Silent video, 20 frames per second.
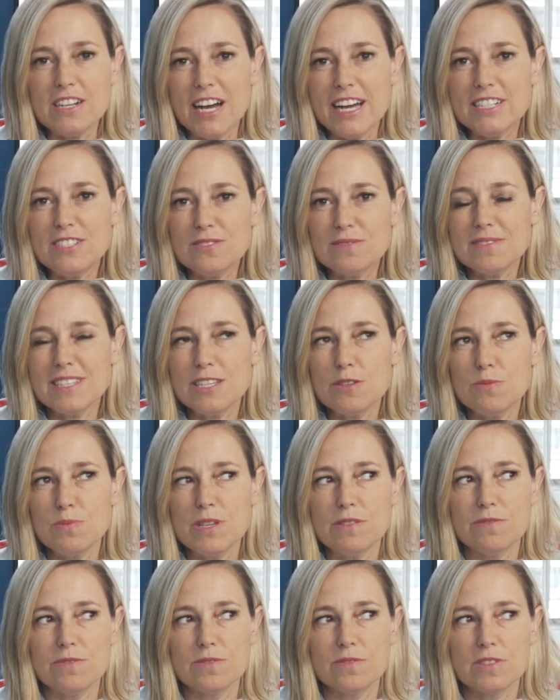don't think
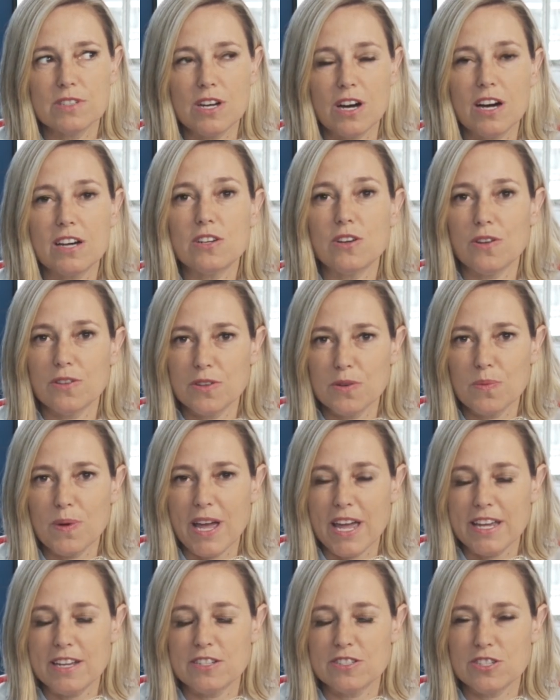we've gone all the
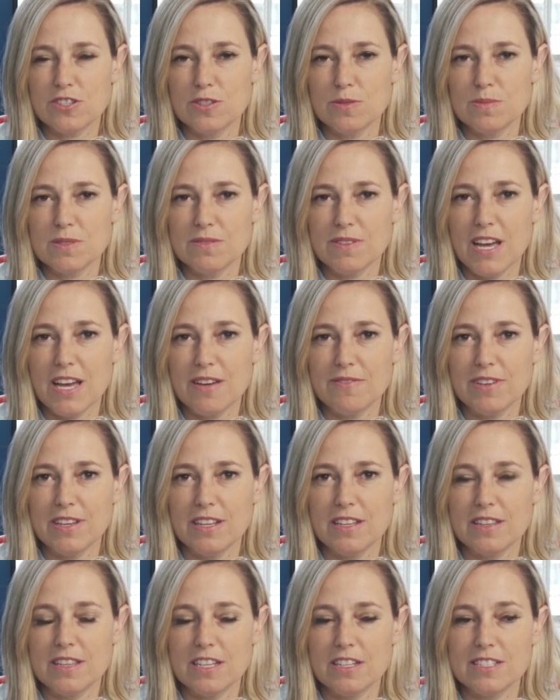way in terms of
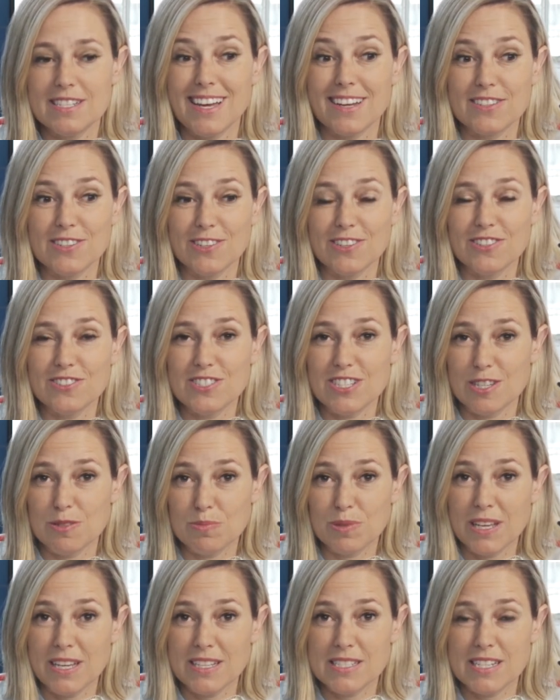having the technology in
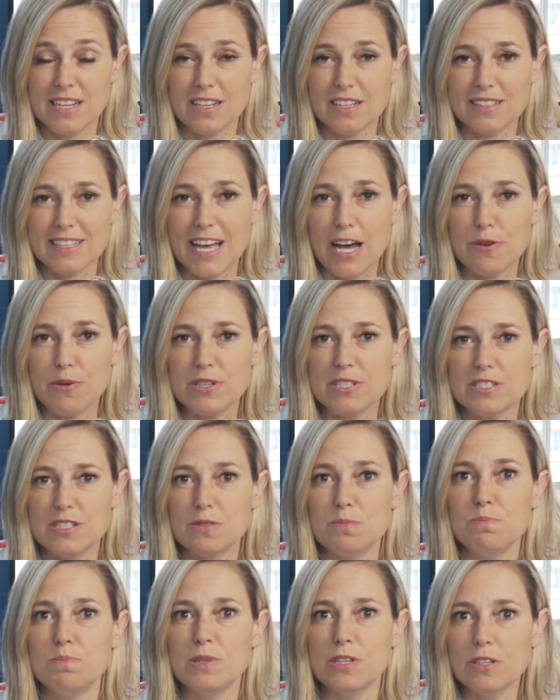place to allow us
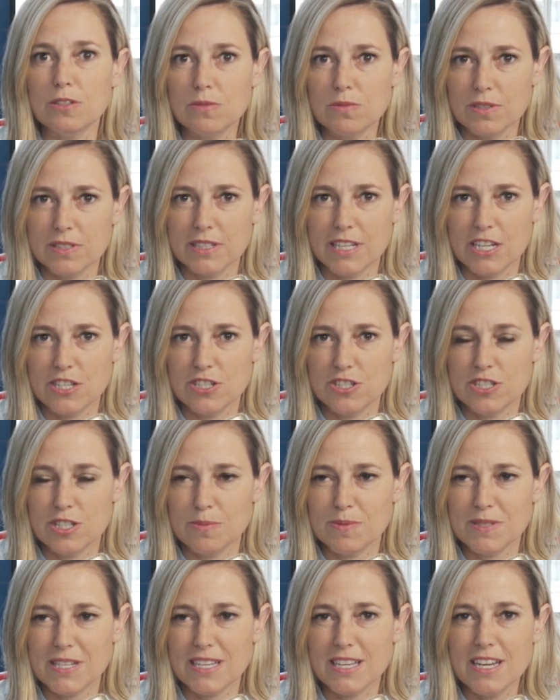to build
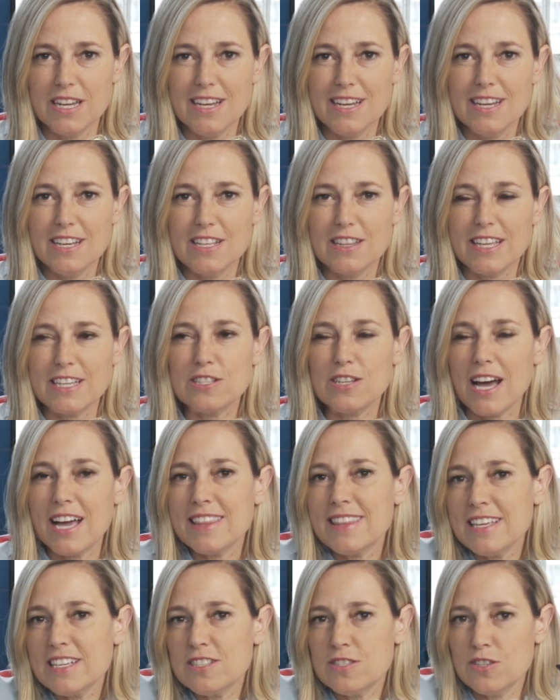relationships. Like I
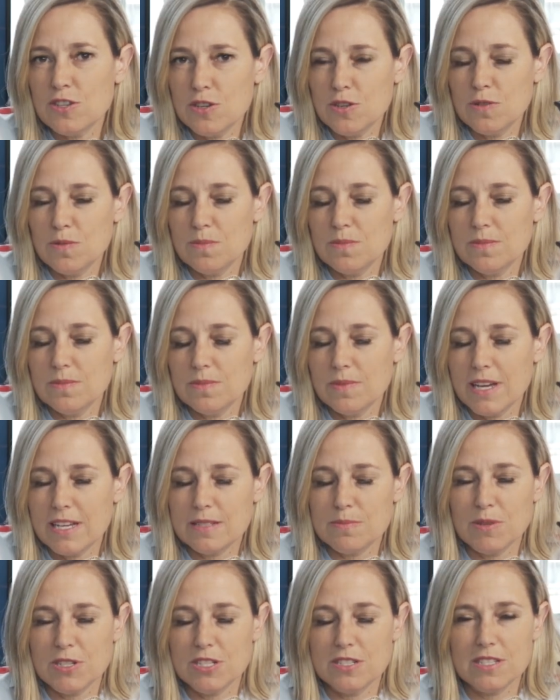think Zoom,
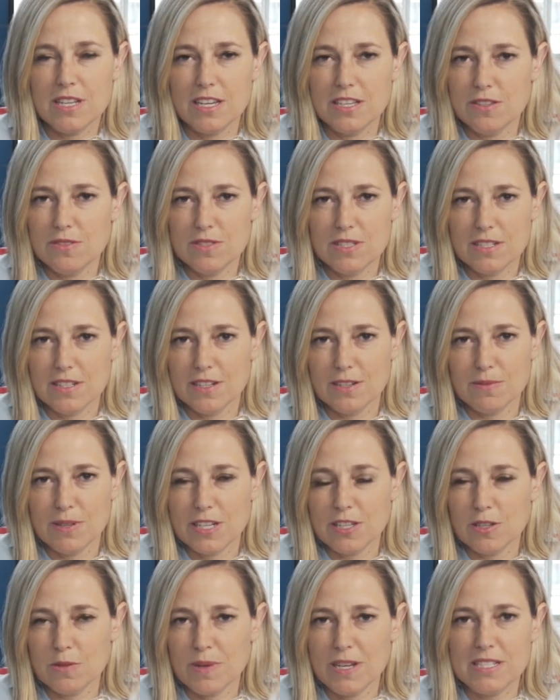as much as I use it on a
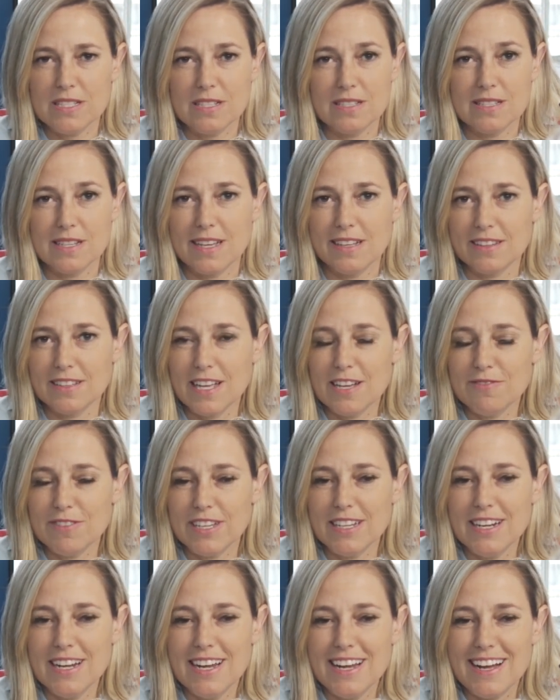regular basis and love
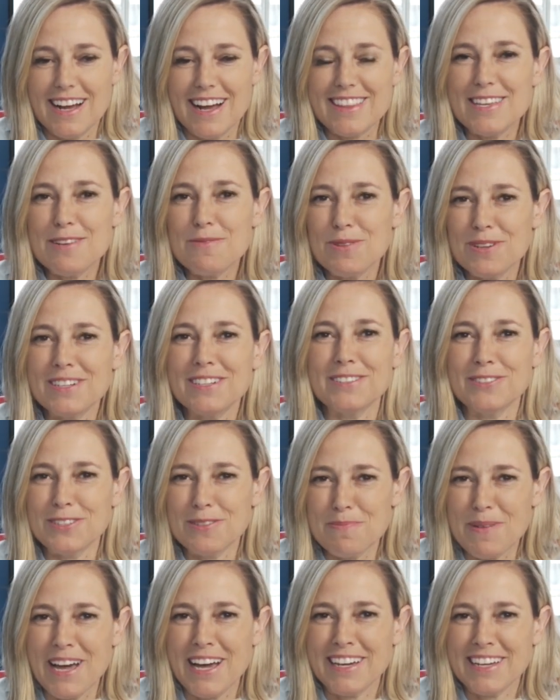it, I think we're going to
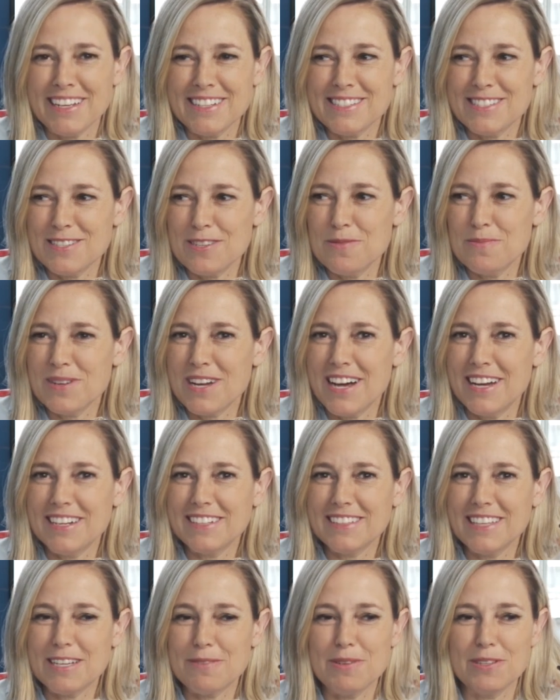look back at Zoom kind
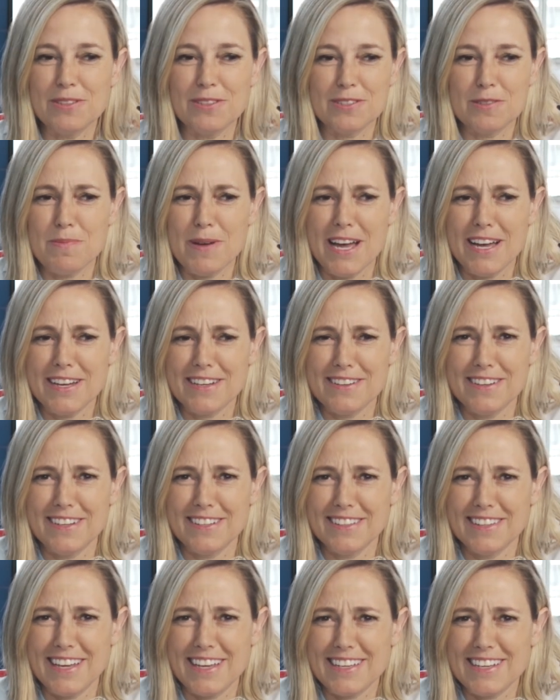of like we looked back on
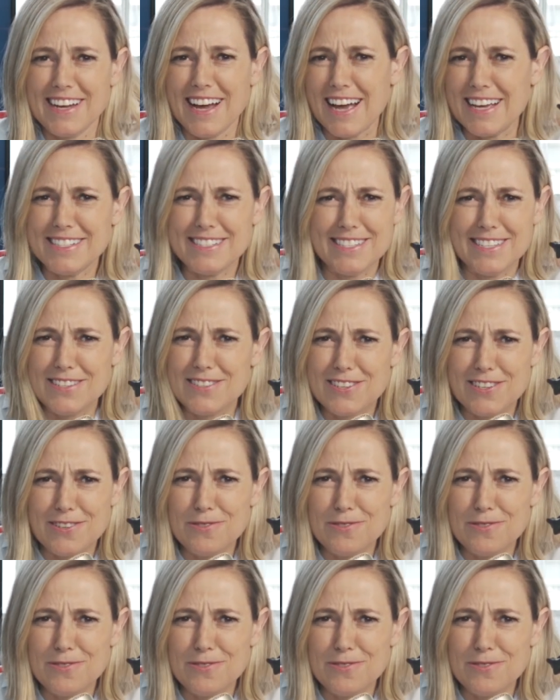like ICQ